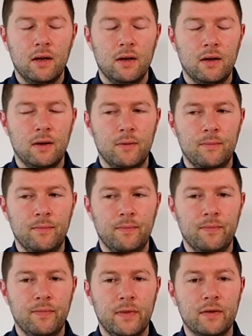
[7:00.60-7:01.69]
Um,
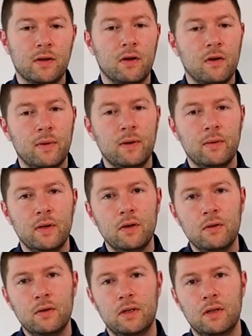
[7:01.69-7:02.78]
there are a lot of people
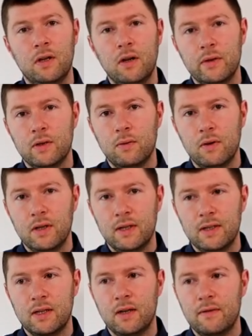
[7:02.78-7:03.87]
using the lowest
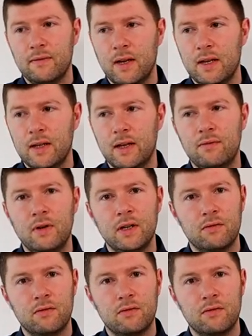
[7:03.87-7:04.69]
quality stuff and they're really